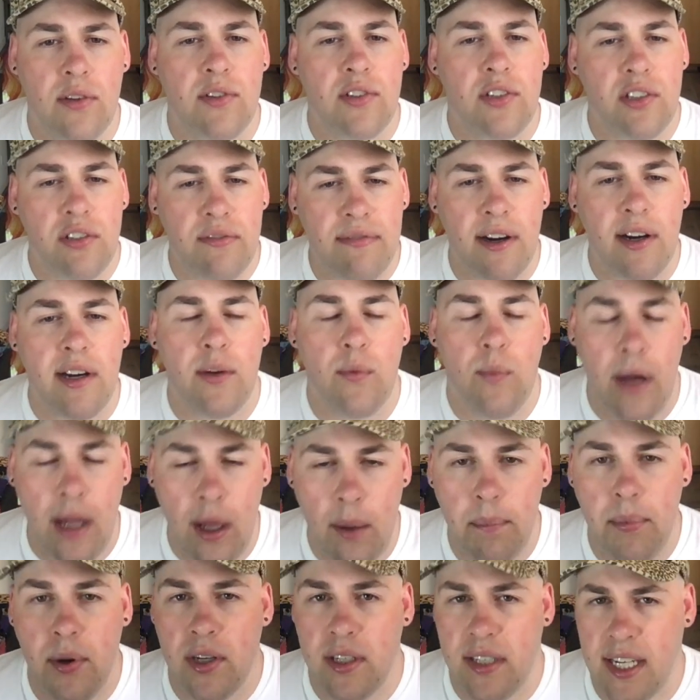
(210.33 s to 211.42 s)
It's just very well
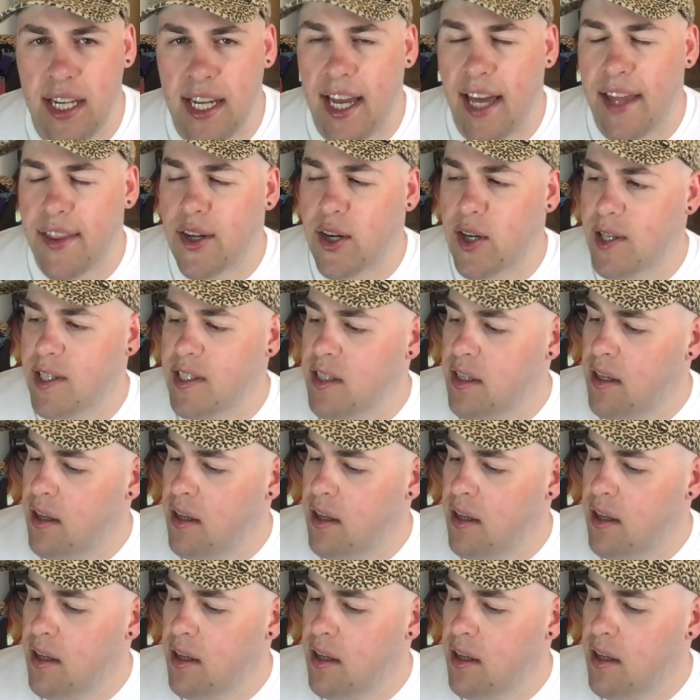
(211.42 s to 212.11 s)
put together.